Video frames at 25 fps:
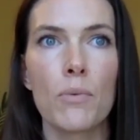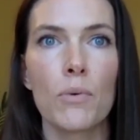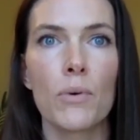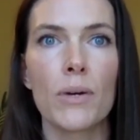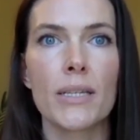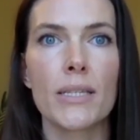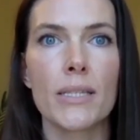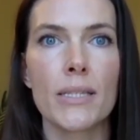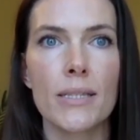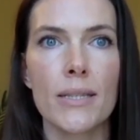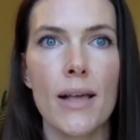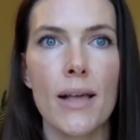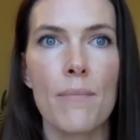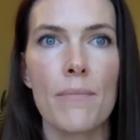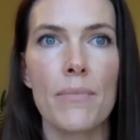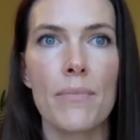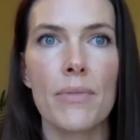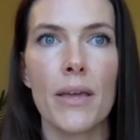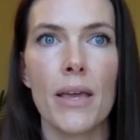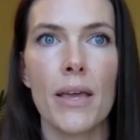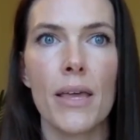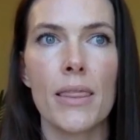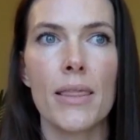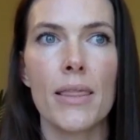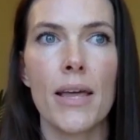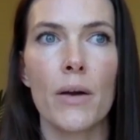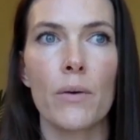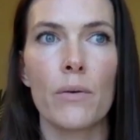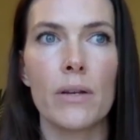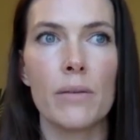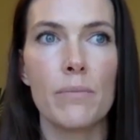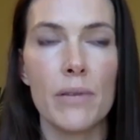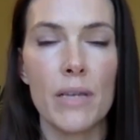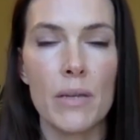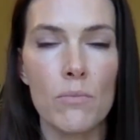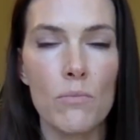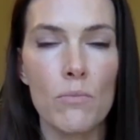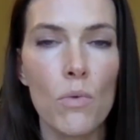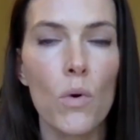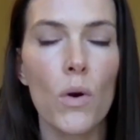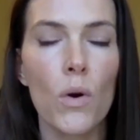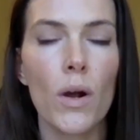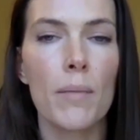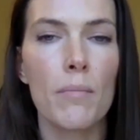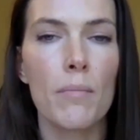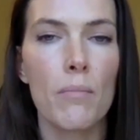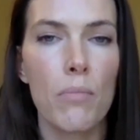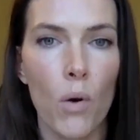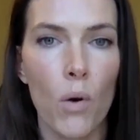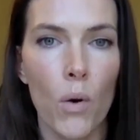with something that would be more
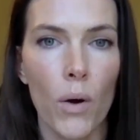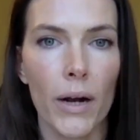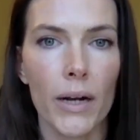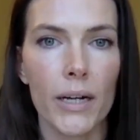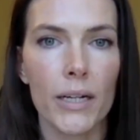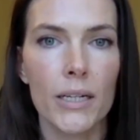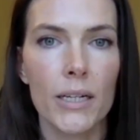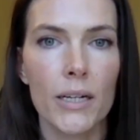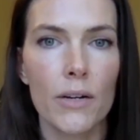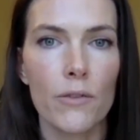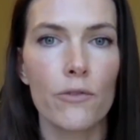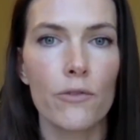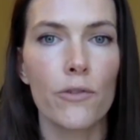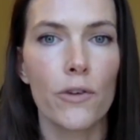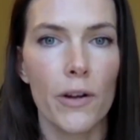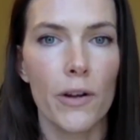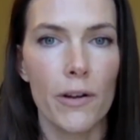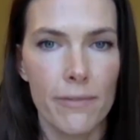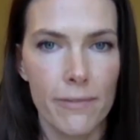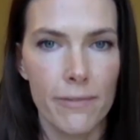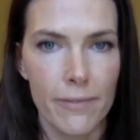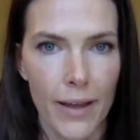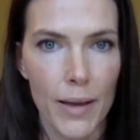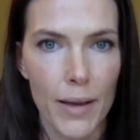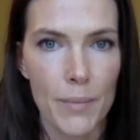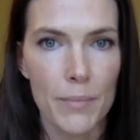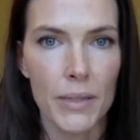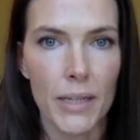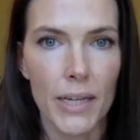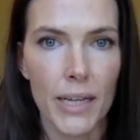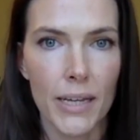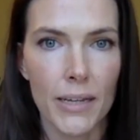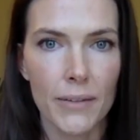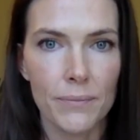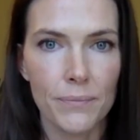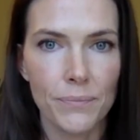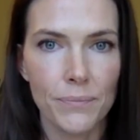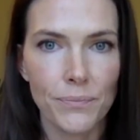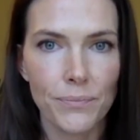important for a family